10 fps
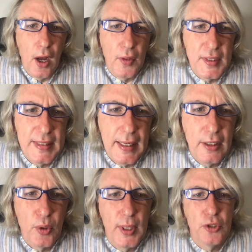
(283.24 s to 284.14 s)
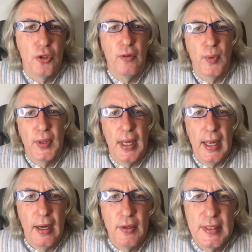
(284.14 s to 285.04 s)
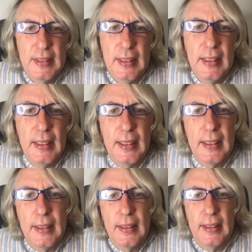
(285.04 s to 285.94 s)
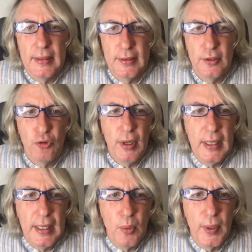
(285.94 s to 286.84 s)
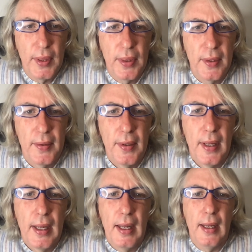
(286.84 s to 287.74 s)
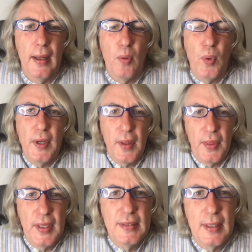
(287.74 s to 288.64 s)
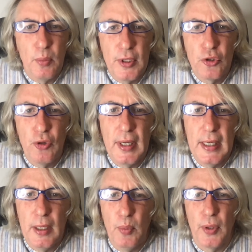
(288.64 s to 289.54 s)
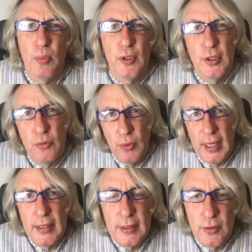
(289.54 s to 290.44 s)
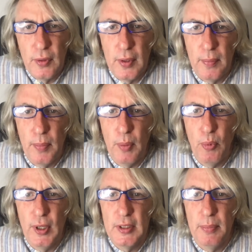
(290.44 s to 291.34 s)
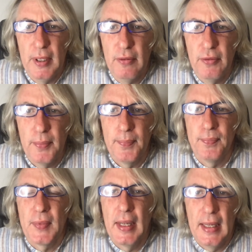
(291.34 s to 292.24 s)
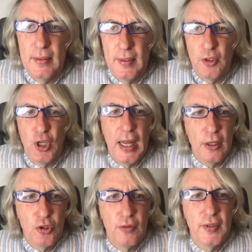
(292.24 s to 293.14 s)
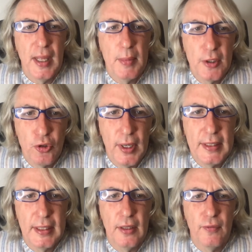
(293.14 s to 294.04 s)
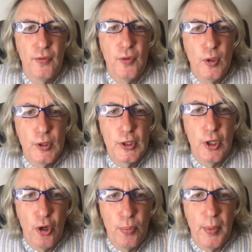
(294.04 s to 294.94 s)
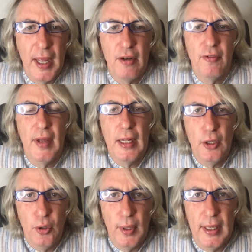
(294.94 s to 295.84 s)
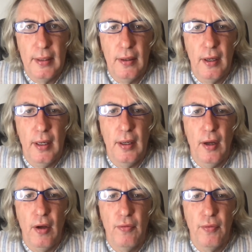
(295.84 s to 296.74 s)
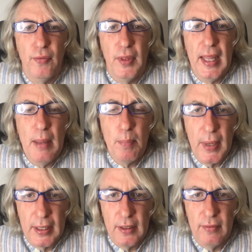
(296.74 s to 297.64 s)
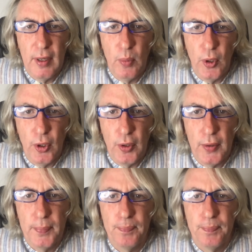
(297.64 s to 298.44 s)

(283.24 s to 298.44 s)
On the second question of what the IRC uh, is struggling with, uh, one of the things that we're struggling with, which is related to the, the point above, is the challenge of demonstrating the full scope and value and uh, of the impact of our work.